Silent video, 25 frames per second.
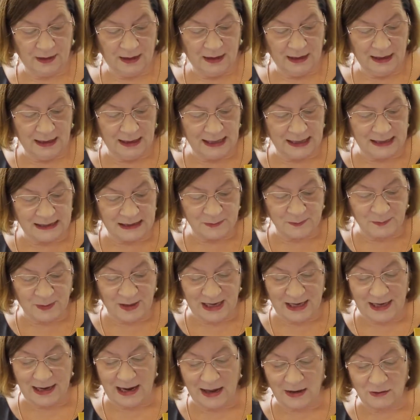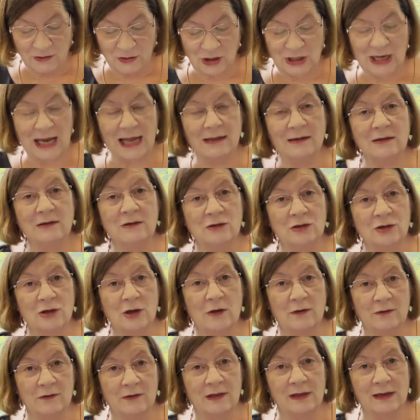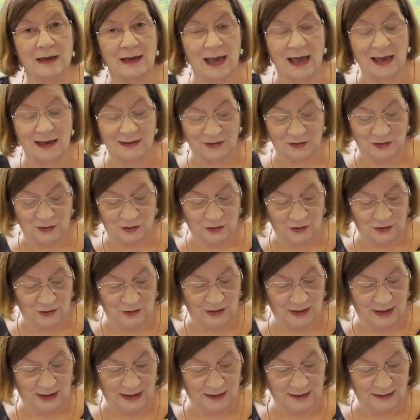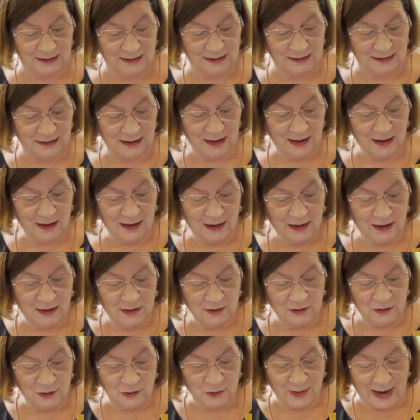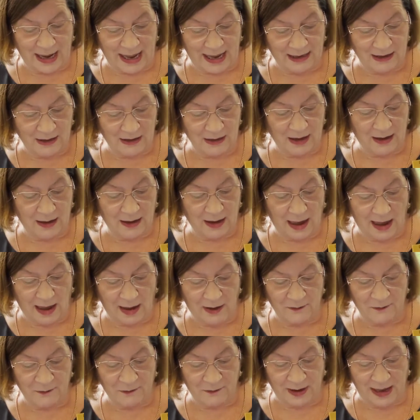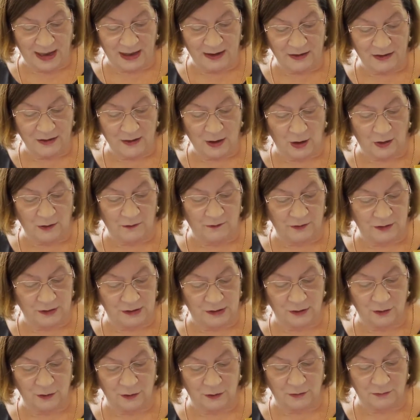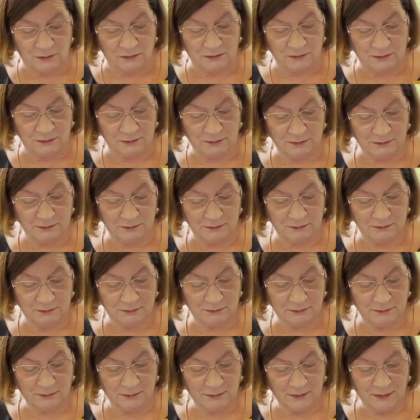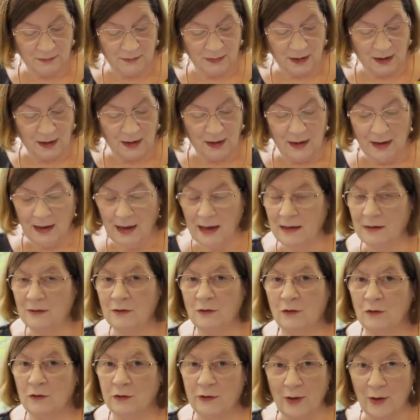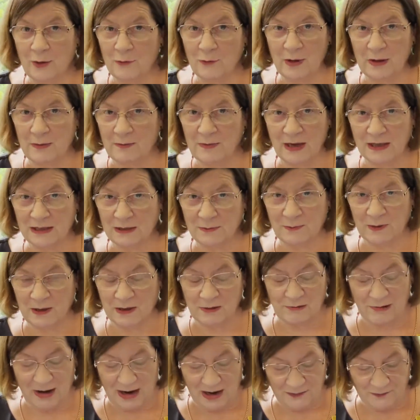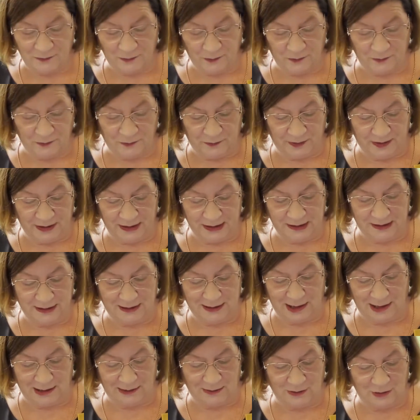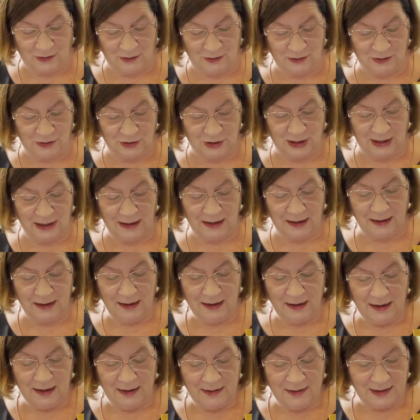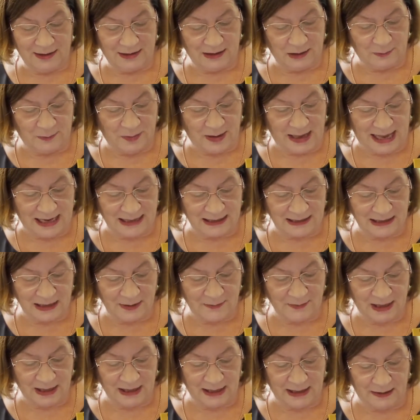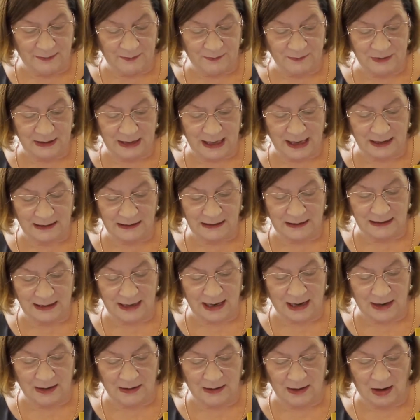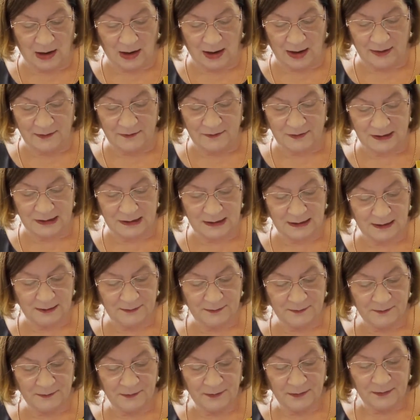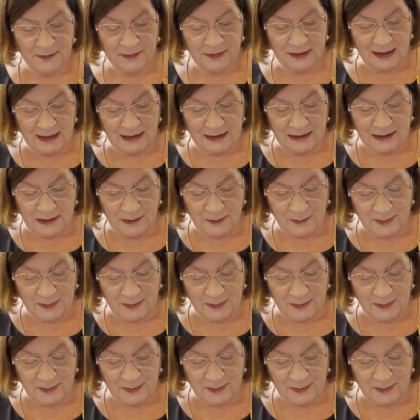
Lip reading: It has been our challenge over the last 2 years to anchor our faith over Zoom. And although we must be grateful for this technology, that the pandemic impacted our lives, that the